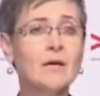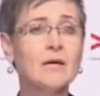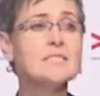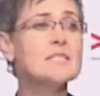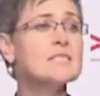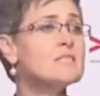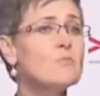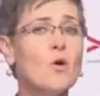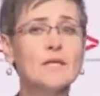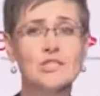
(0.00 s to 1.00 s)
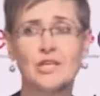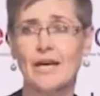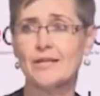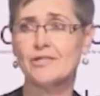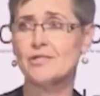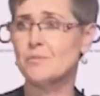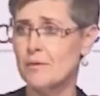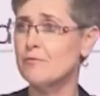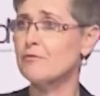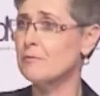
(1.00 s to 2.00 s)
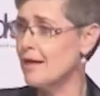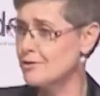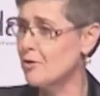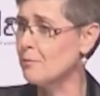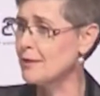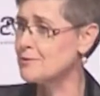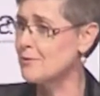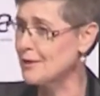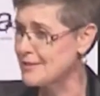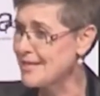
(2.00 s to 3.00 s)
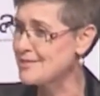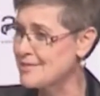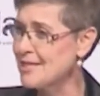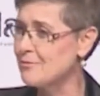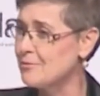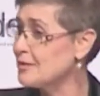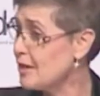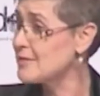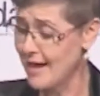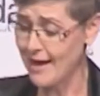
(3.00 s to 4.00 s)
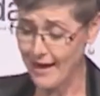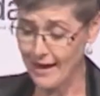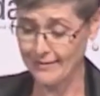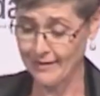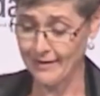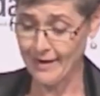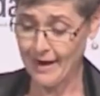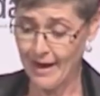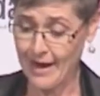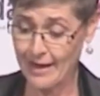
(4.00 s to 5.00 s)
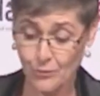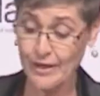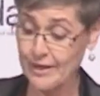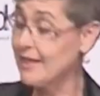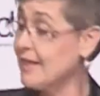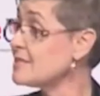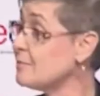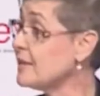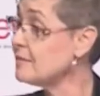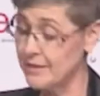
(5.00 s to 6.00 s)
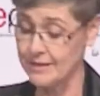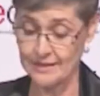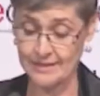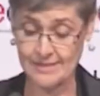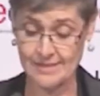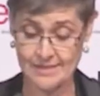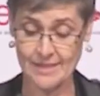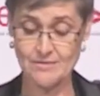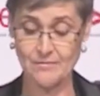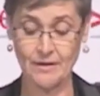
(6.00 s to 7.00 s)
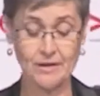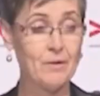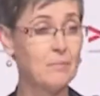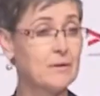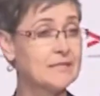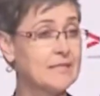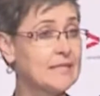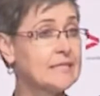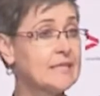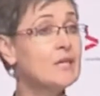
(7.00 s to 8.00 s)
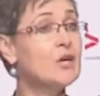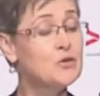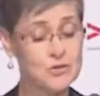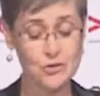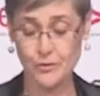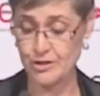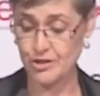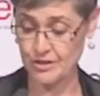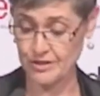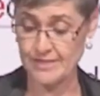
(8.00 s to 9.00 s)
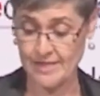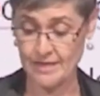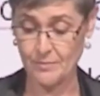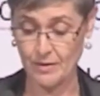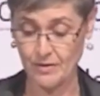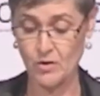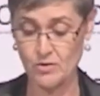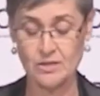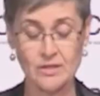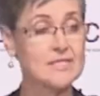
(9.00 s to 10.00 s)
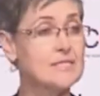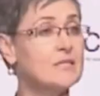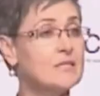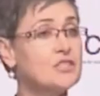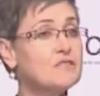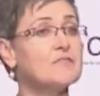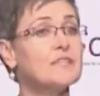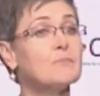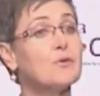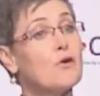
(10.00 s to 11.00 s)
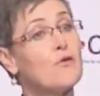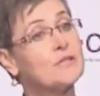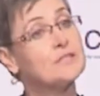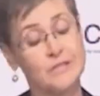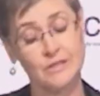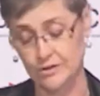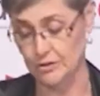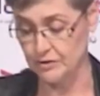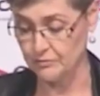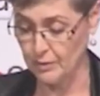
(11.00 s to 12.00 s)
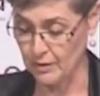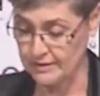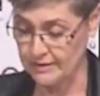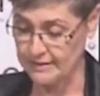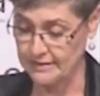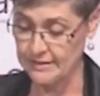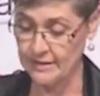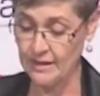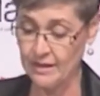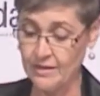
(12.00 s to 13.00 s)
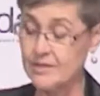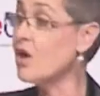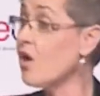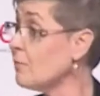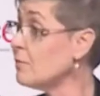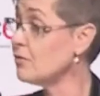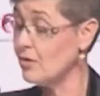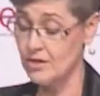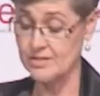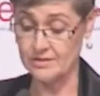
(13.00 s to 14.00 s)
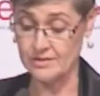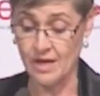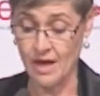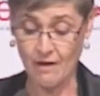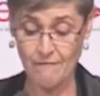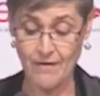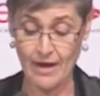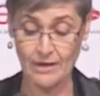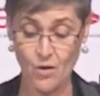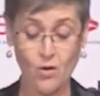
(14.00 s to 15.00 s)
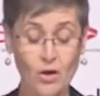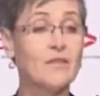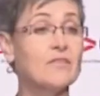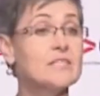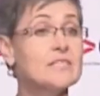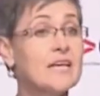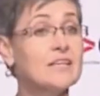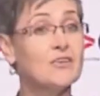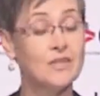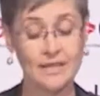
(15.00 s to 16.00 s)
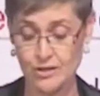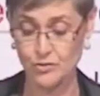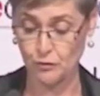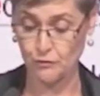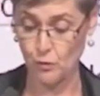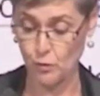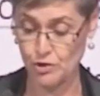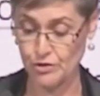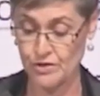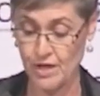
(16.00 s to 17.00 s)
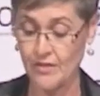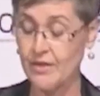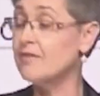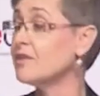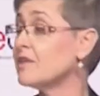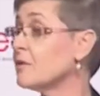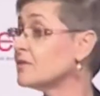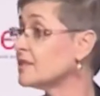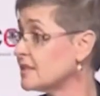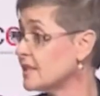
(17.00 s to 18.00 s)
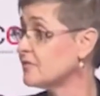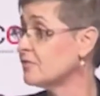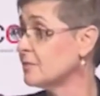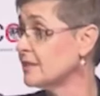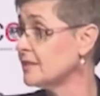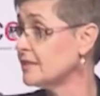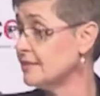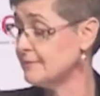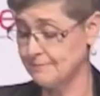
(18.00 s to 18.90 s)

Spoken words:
A system-wide change, as people from large complex organisations here will know, is hard, and rarely has it been immediately successful in a public sector whose direction is set by the constantly shifting priorities and concerns of politics. The time horizons are far longer than the tenure and electoral fortunes than even the most successful minister.